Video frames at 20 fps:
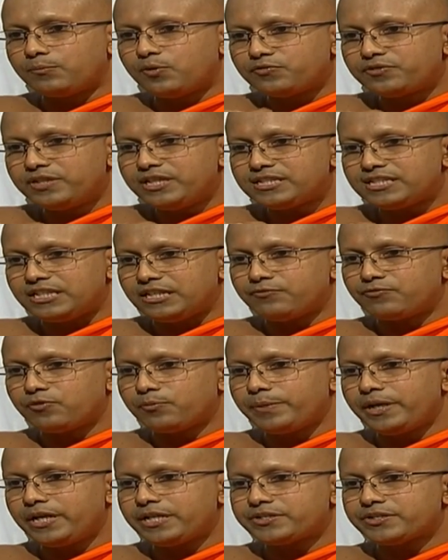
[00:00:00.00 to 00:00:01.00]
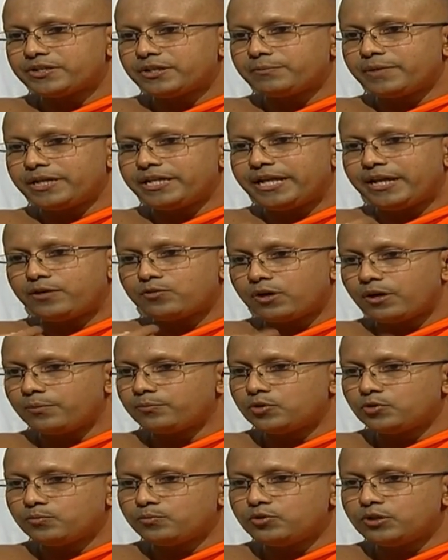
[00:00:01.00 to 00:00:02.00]
these information might have
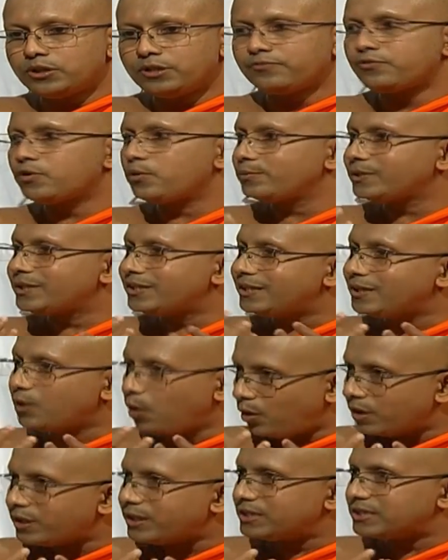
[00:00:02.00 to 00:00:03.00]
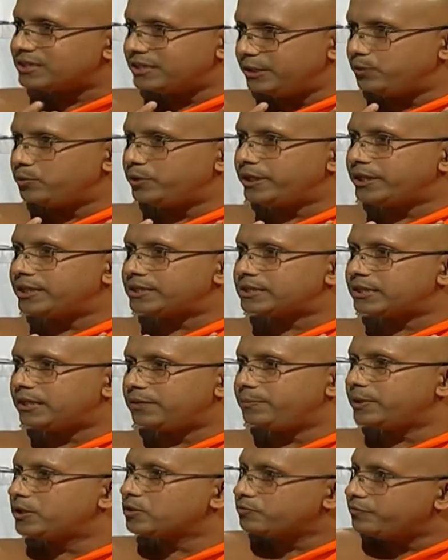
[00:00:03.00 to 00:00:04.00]
come to Buddha from the doctors during his
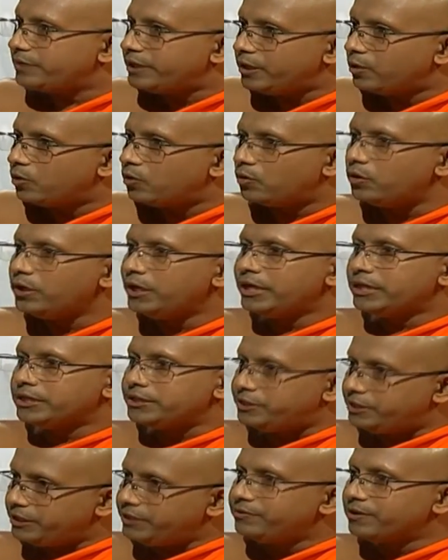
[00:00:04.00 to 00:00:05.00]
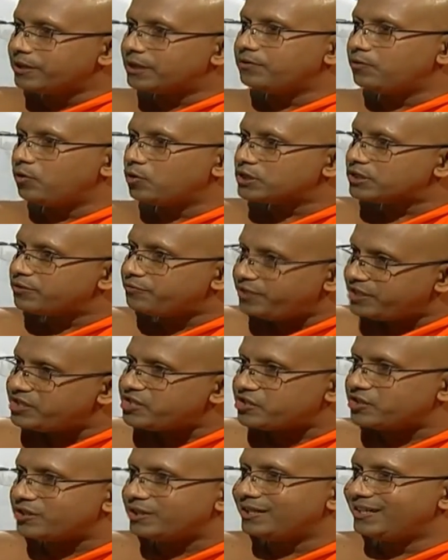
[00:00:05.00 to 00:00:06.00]
time, because we know Jivaka was a
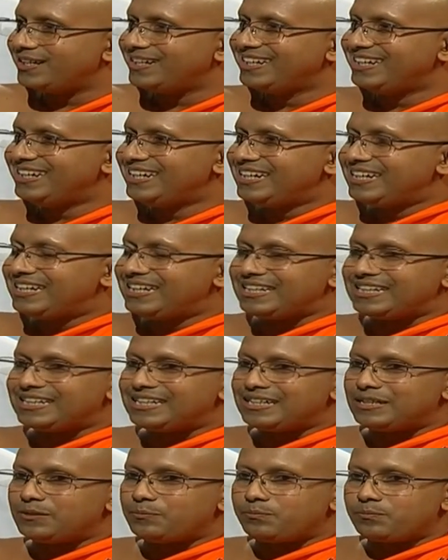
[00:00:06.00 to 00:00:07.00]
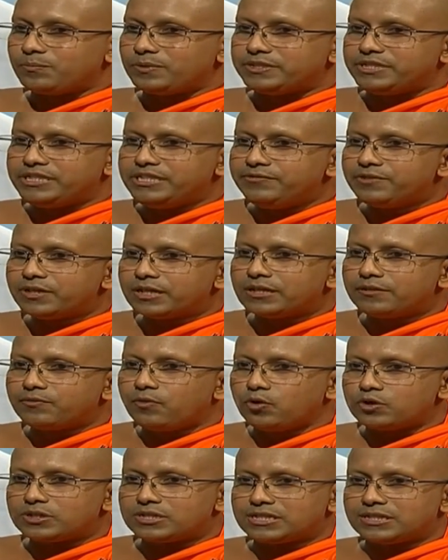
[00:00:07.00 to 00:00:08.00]
physician. Jivaka
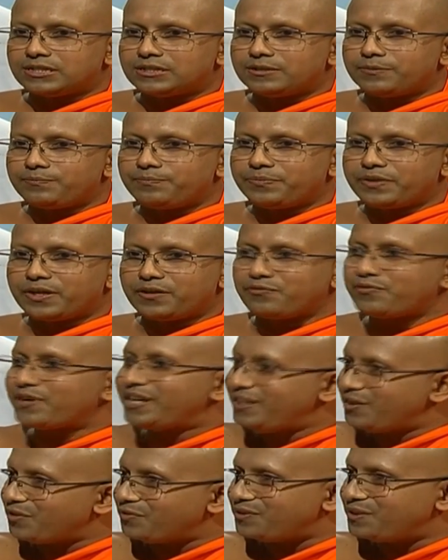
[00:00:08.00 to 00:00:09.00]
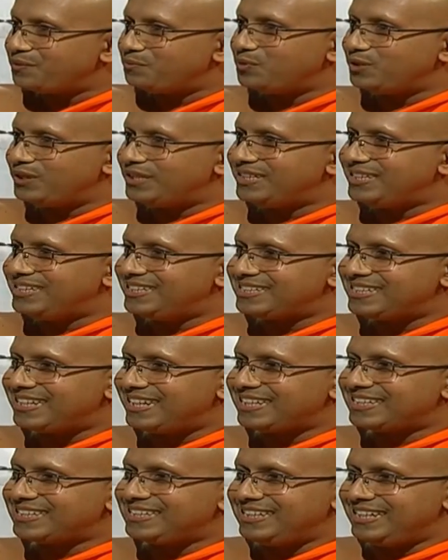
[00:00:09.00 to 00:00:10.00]
was a friend of the Buddha
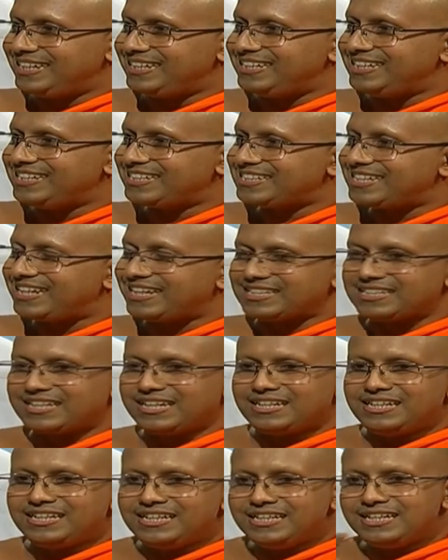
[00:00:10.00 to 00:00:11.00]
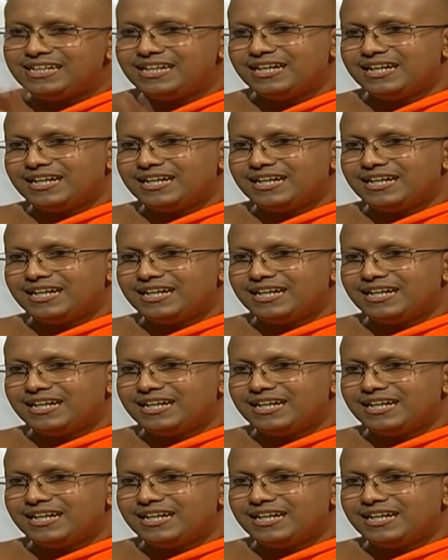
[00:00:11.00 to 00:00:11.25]
in a sense, and